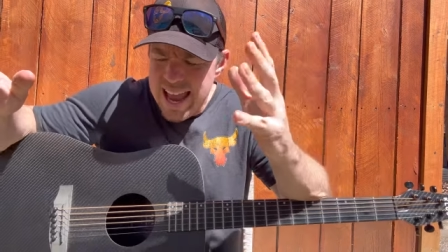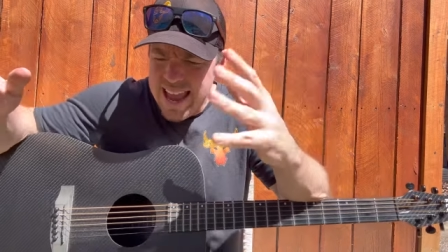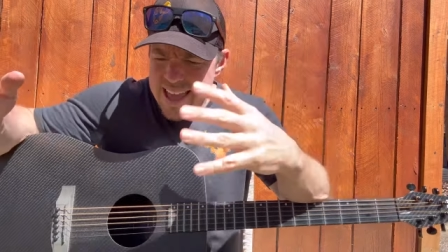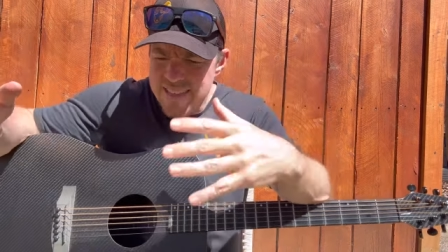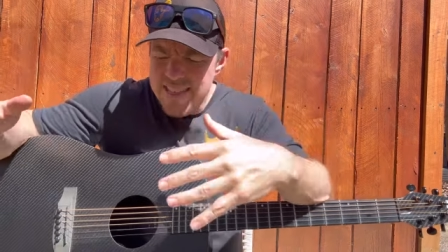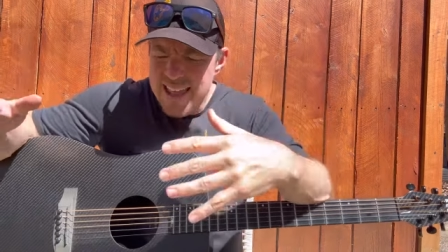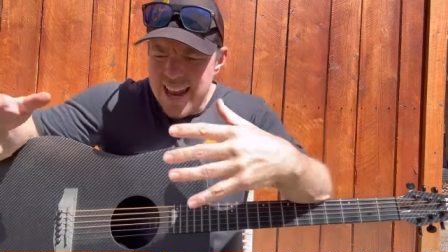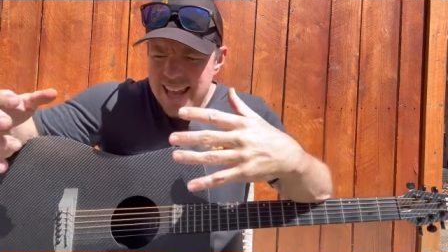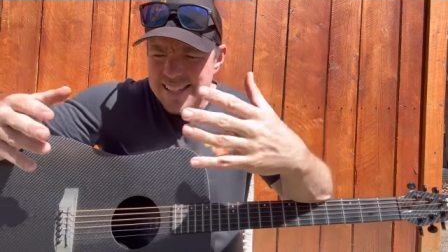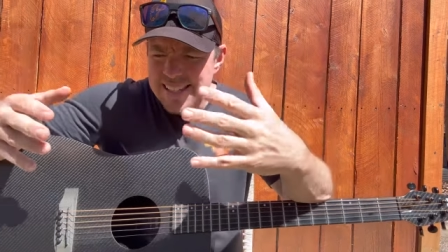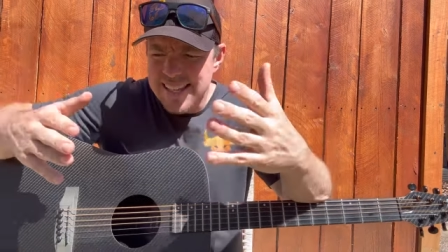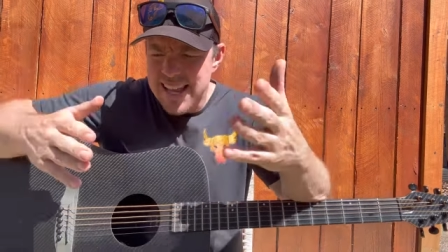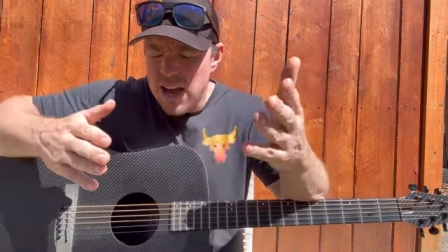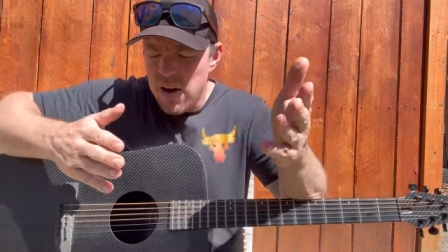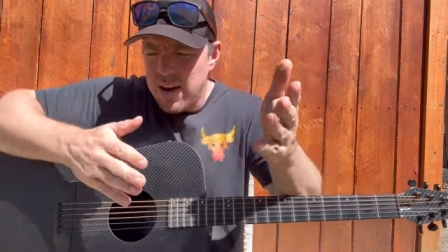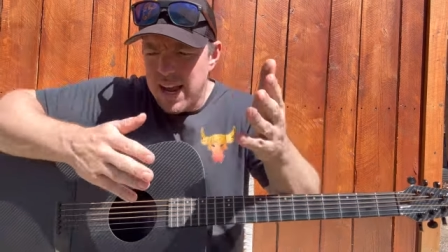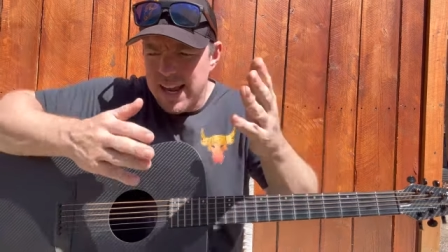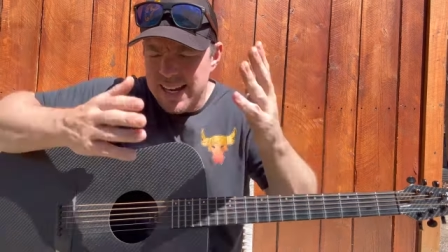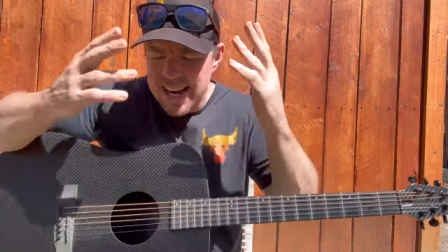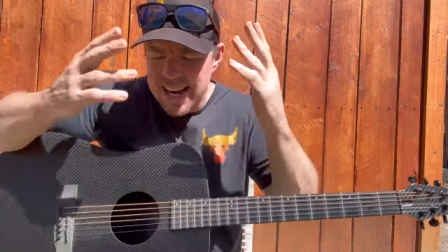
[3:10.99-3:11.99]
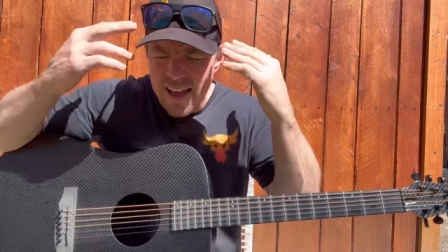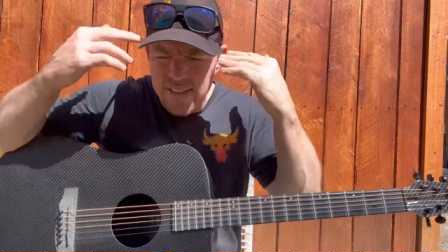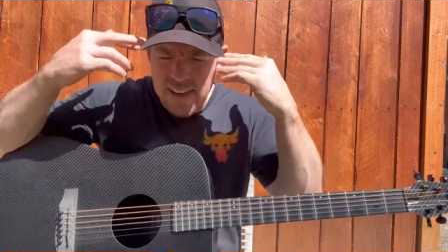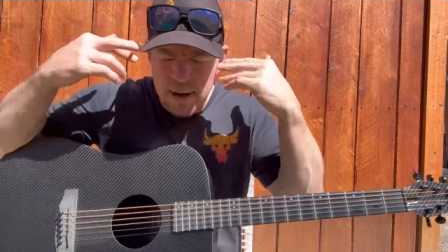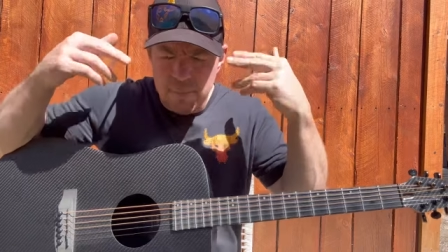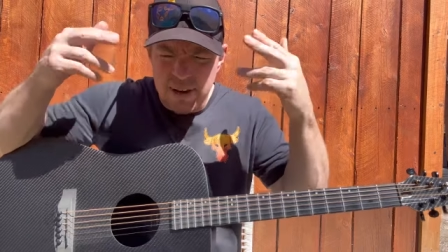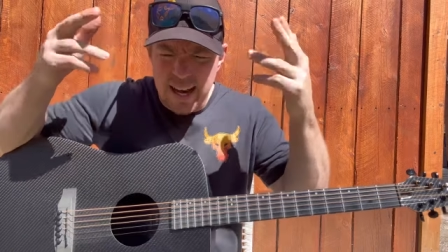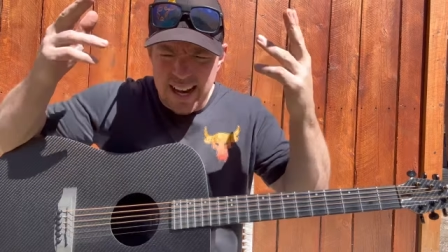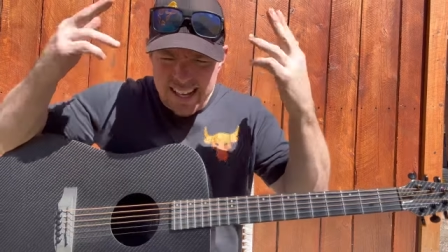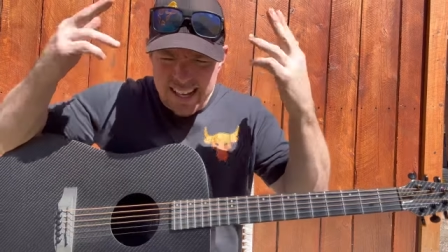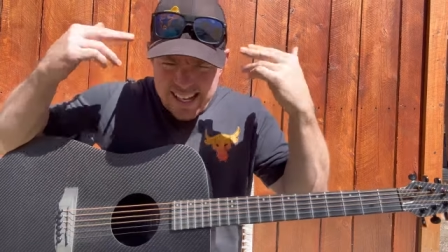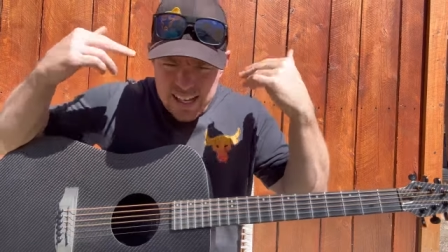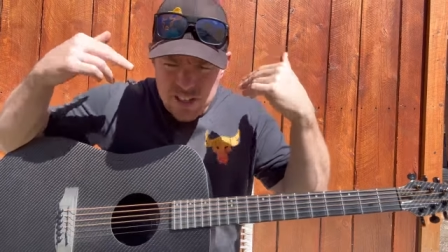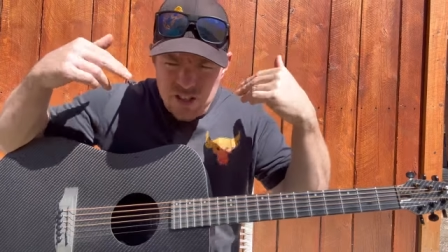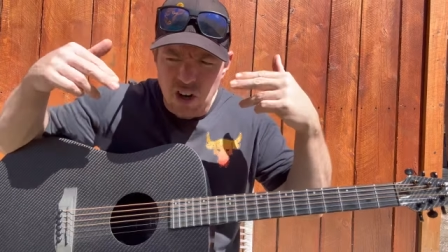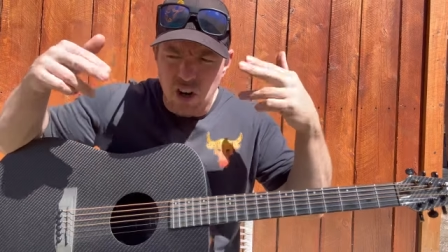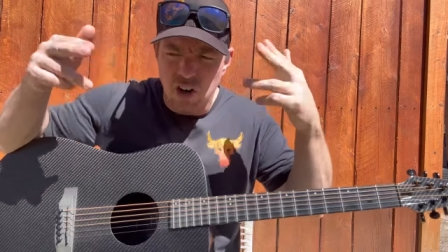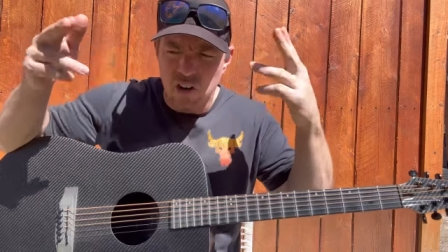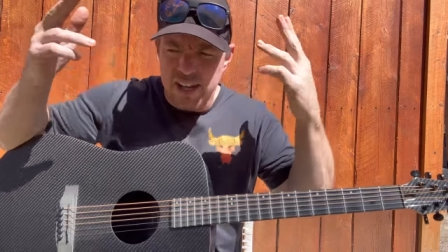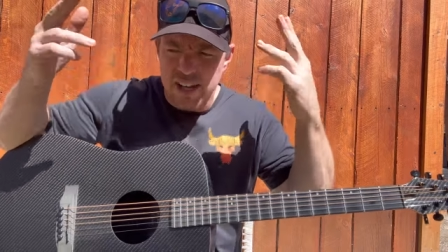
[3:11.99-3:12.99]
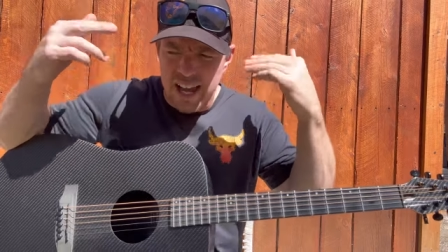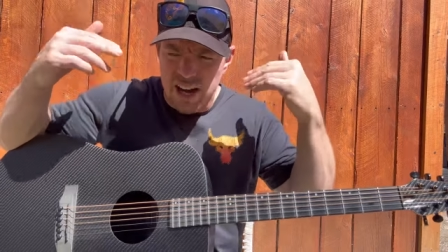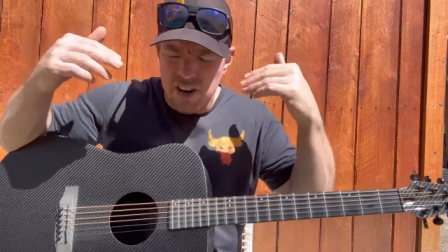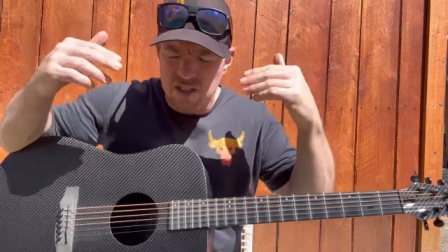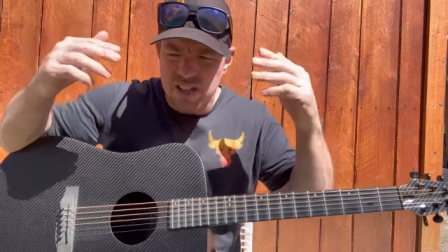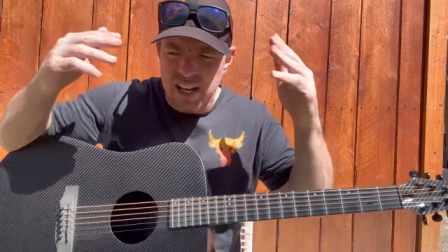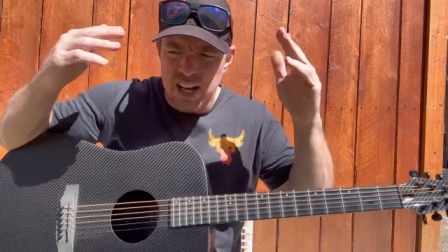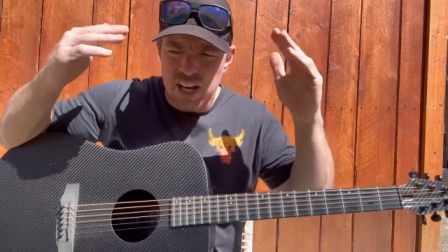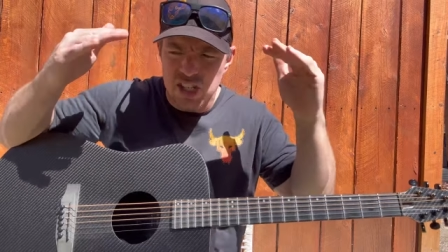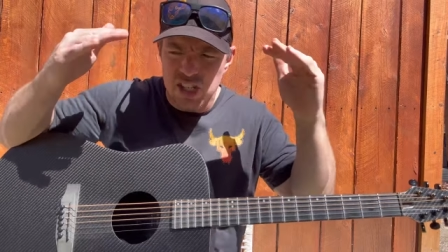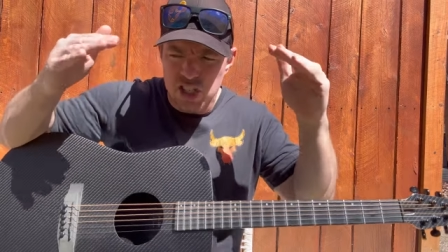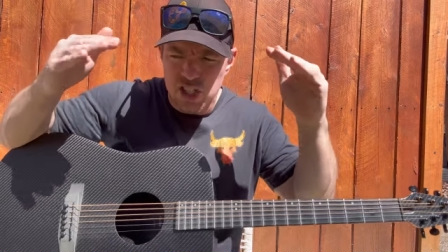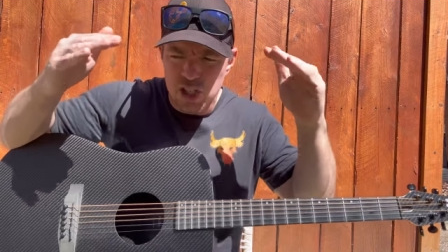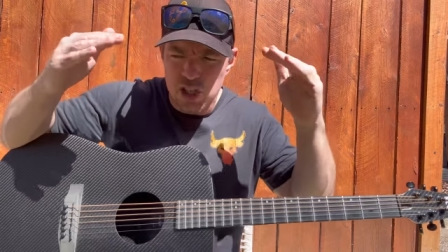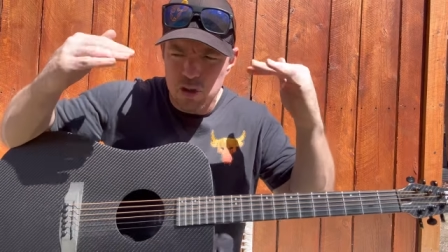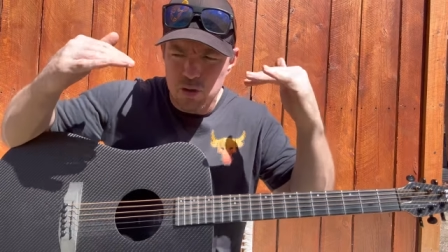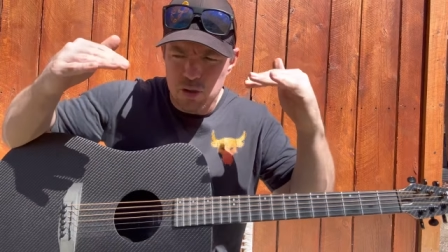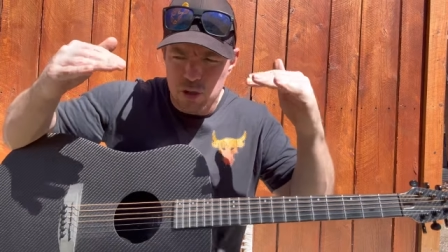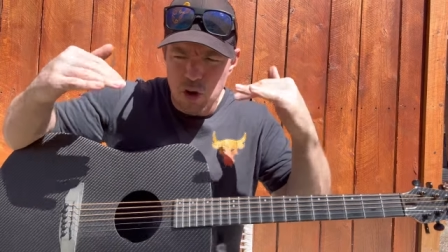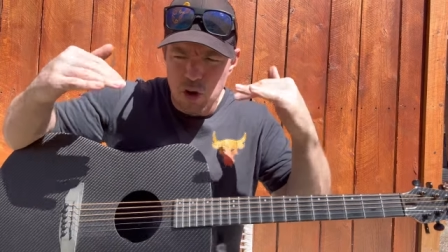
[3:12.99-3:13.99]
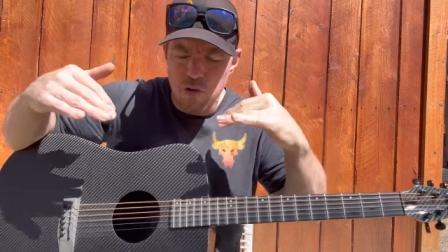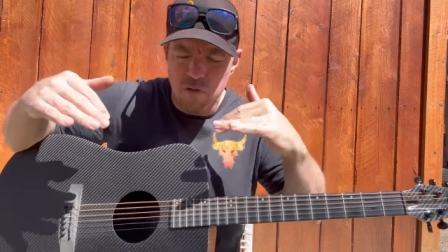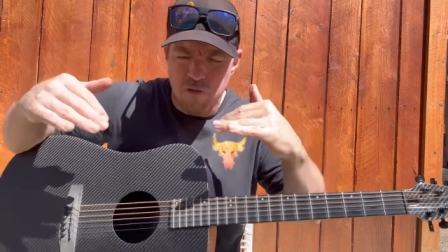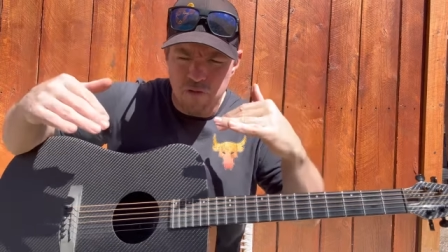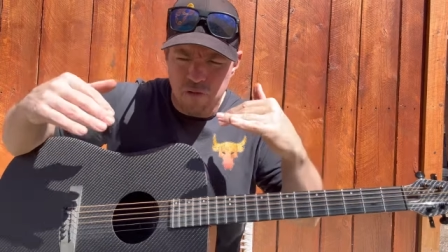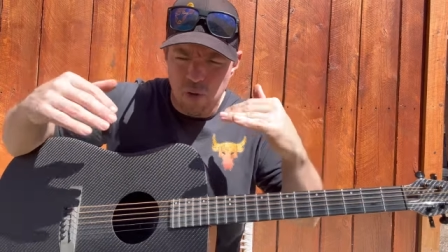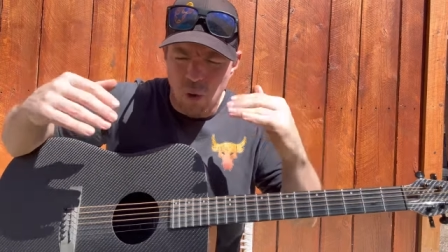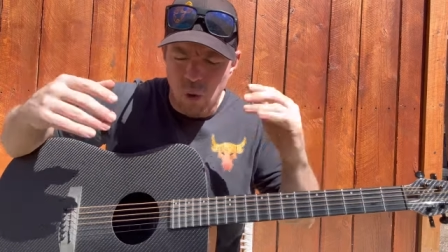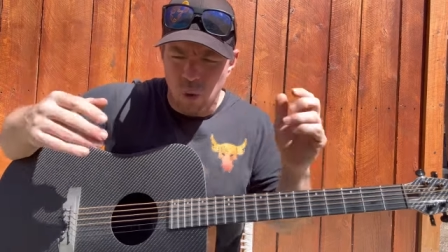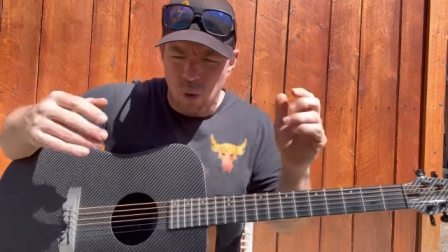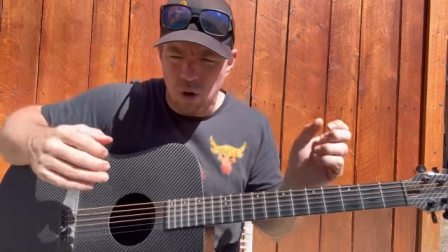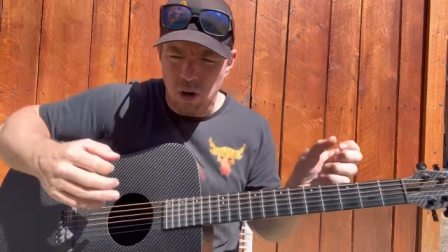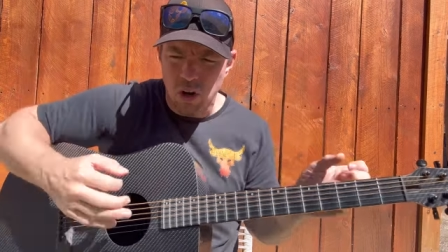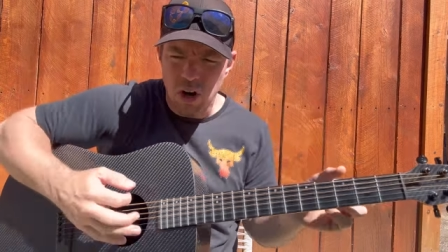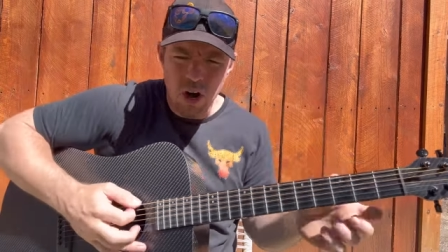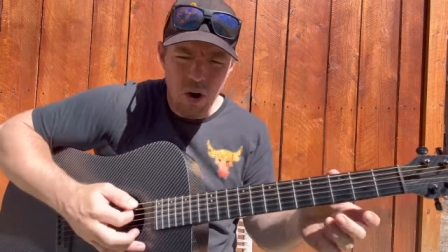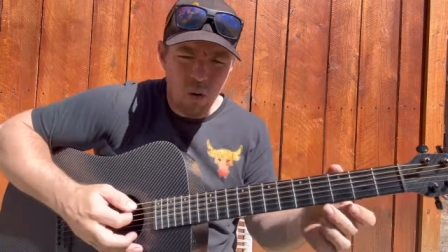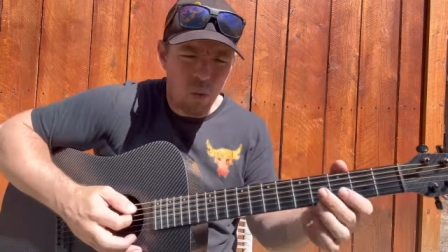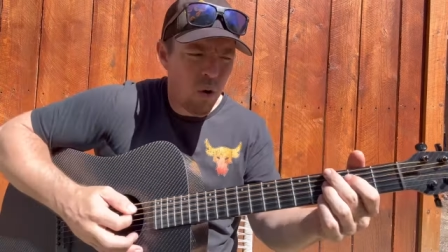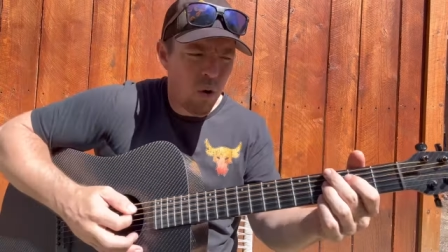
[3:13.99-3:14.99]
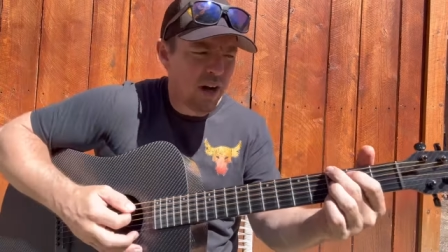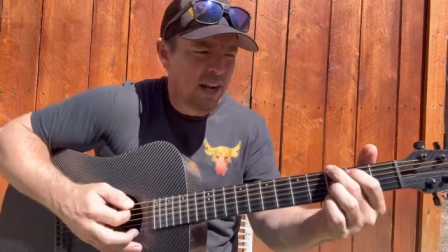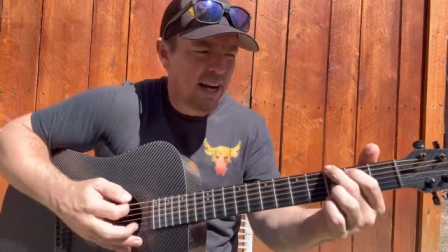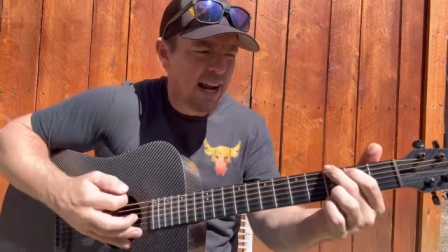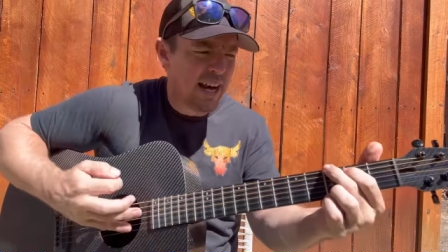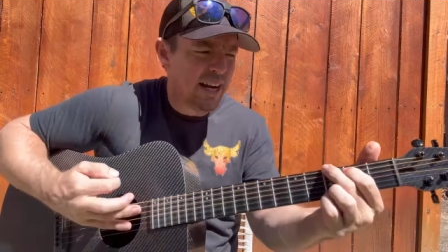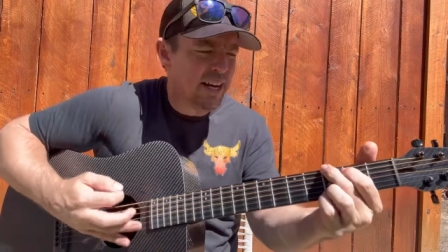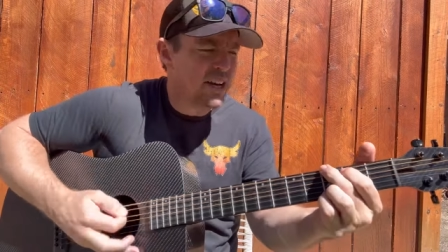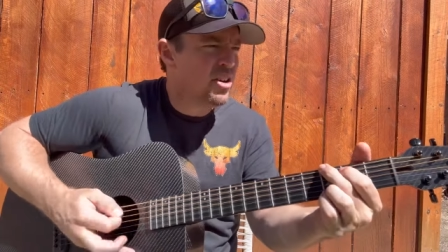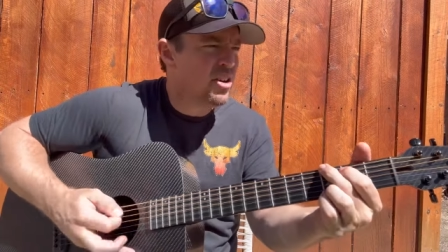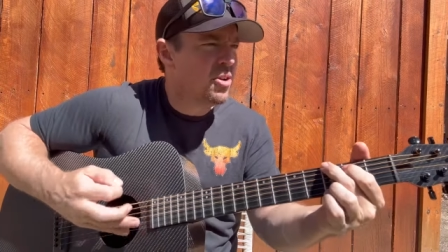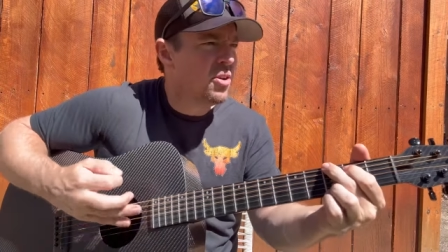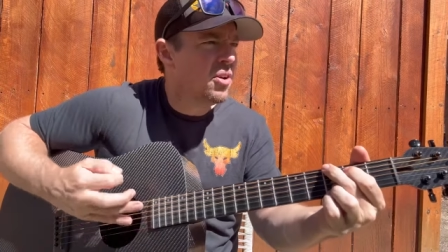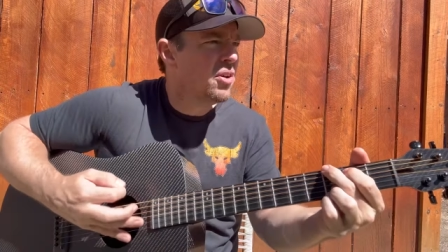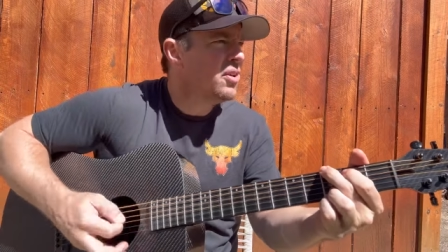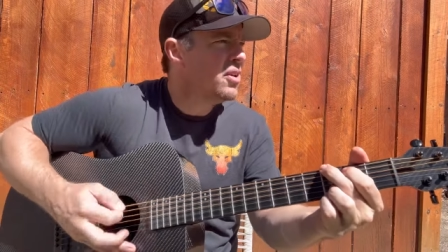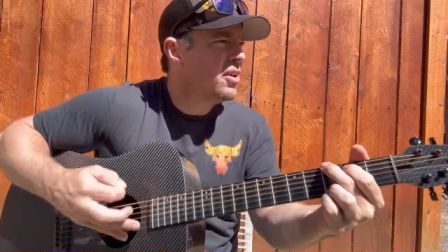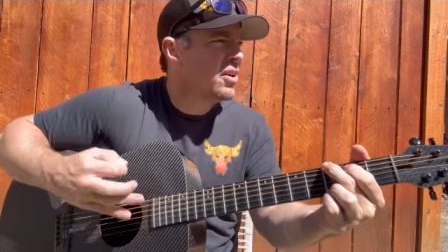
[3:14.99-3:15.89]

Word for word: And then I say, okay, now that I'm kind of internally, I understand it's two, two, four. What can I do?